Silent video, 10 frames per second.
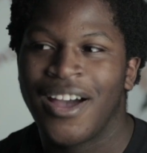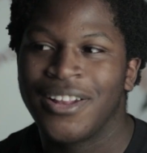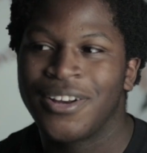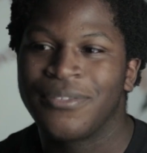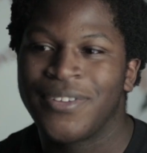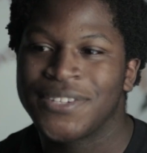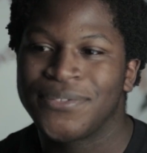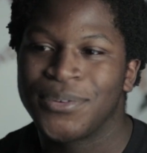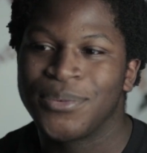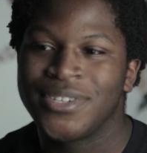The highlight of the
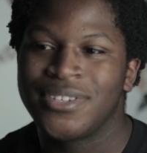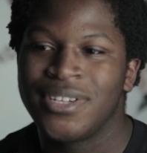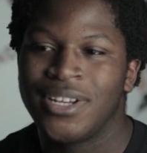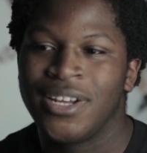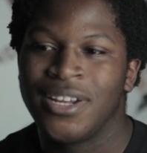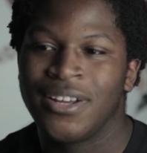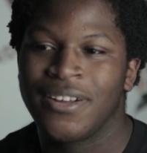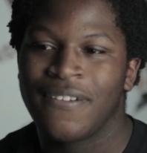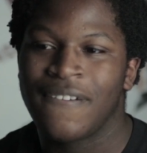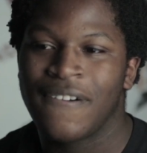festival was
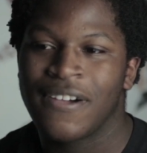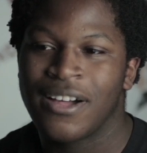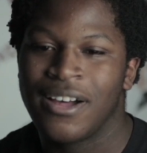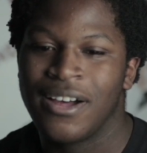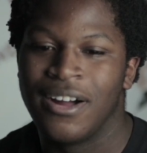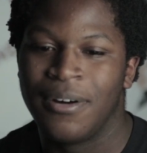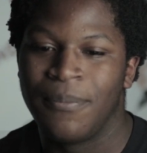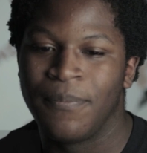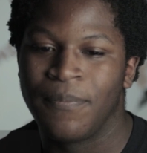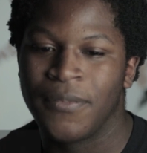seeing
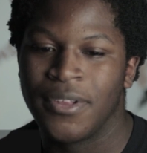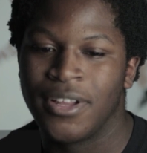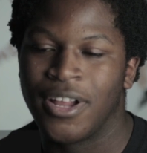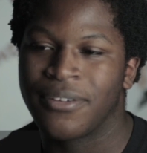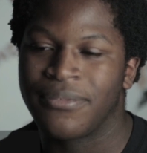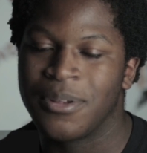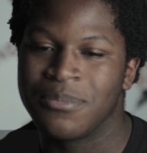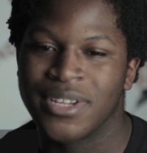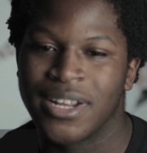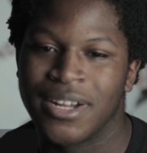um, a lot of
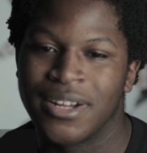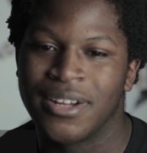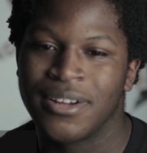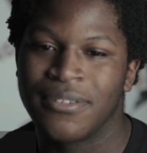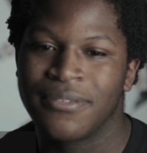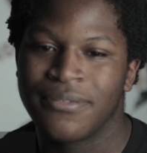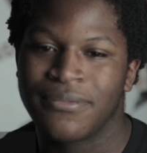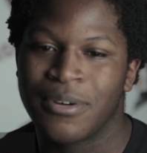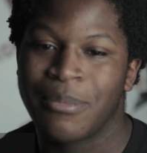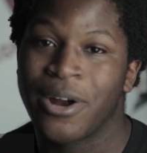films that uh,
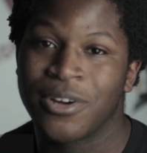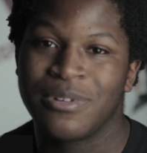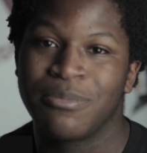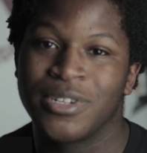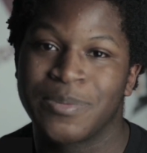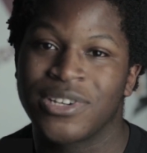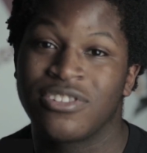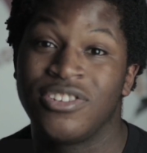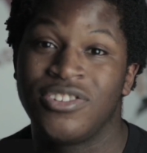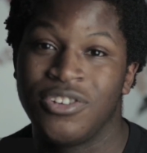are from Irish people,
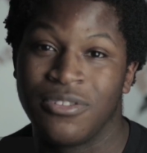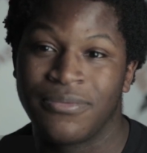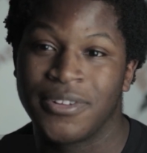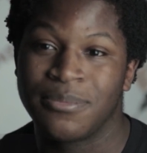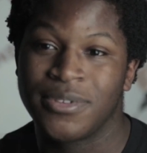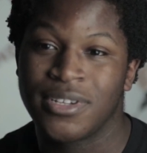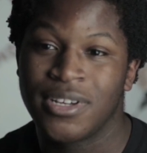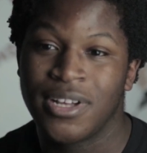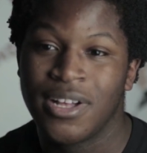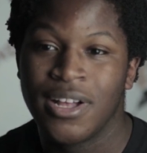especially student films.
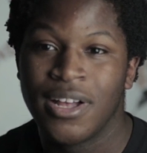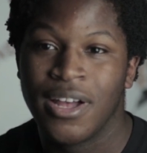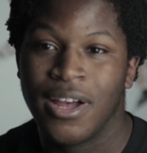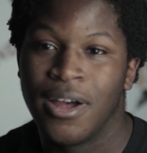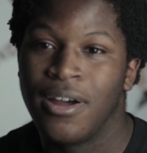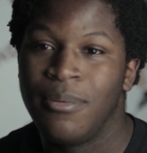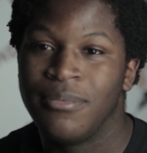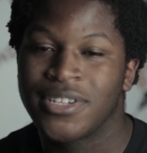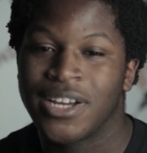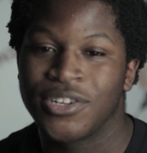Uh,
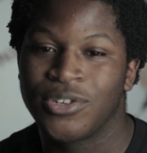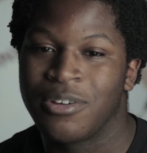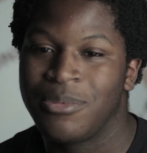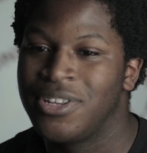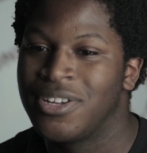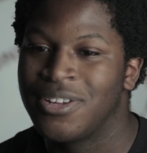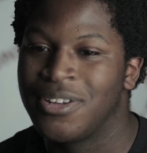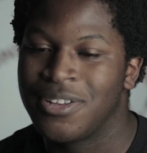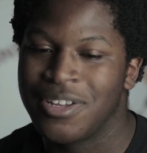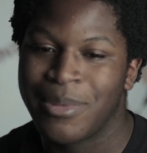it's kind of showing me
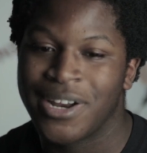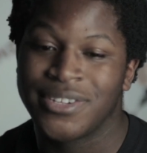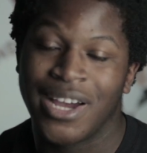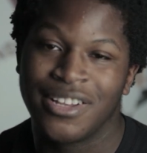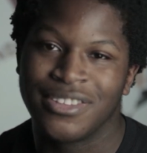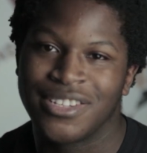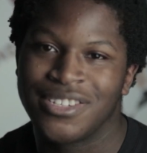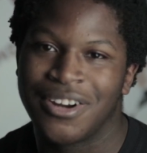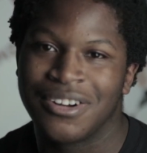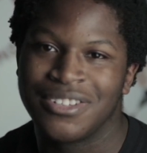the, the amount of talent
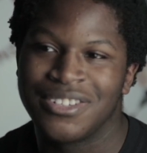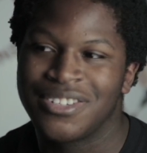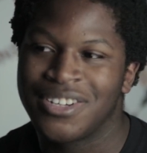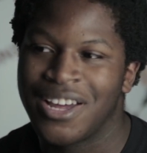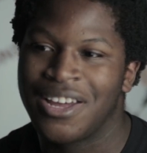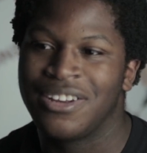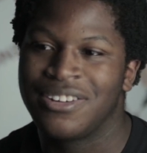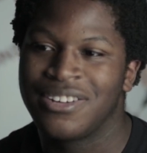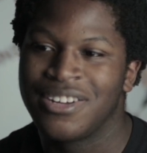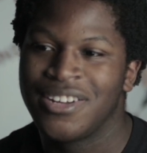that's in Ireland
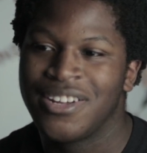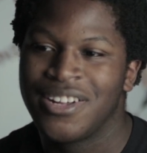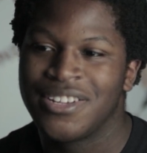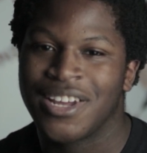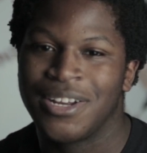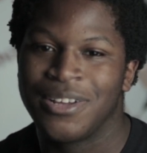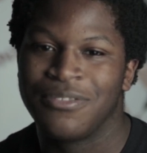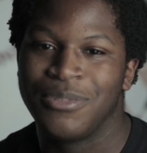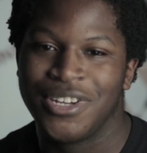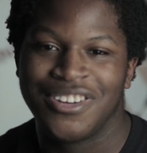and it's kind of
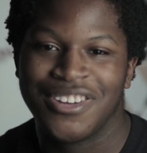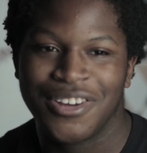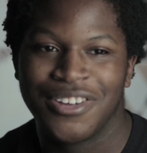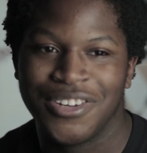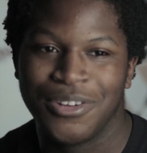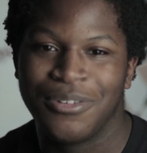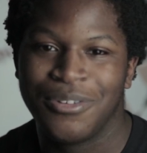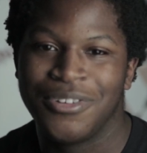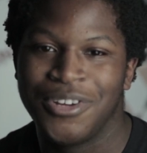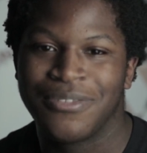given me new
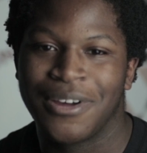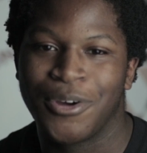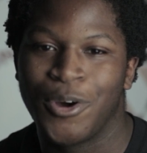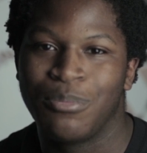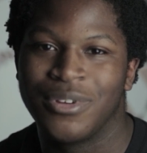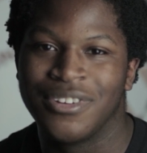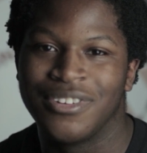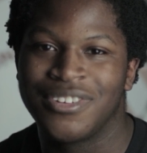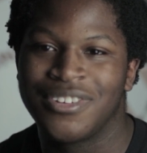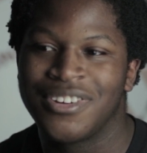newfound hope
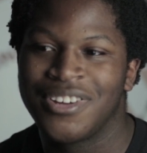and